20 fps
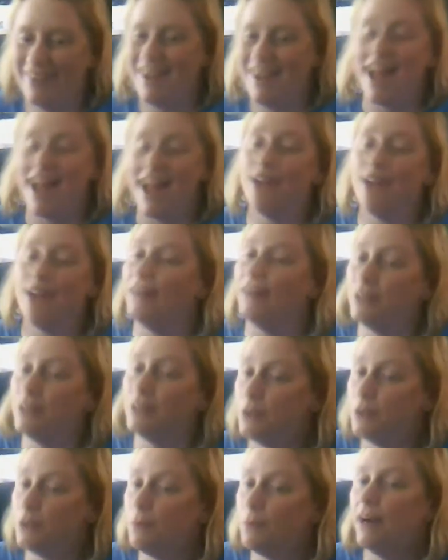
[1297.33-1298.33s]
If I do
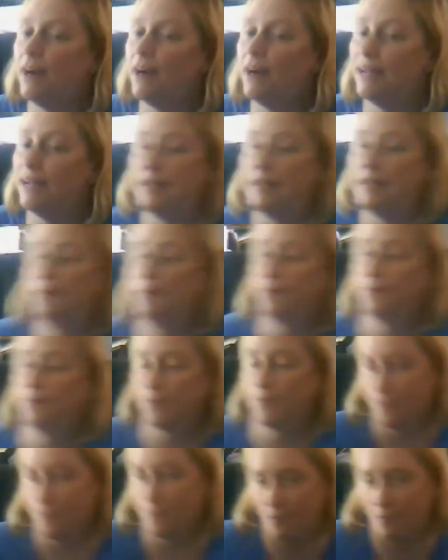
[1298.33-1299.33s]
my
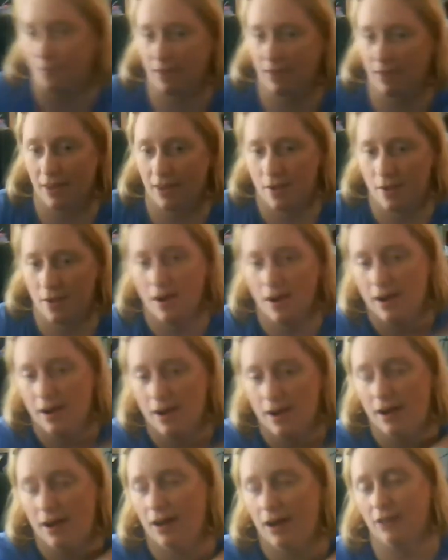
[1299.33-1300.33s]

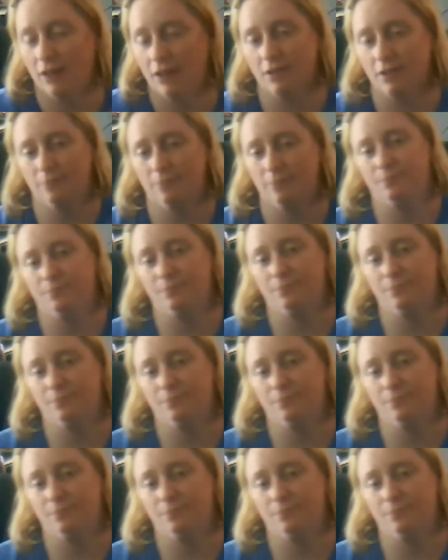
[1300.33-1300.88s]
awesome,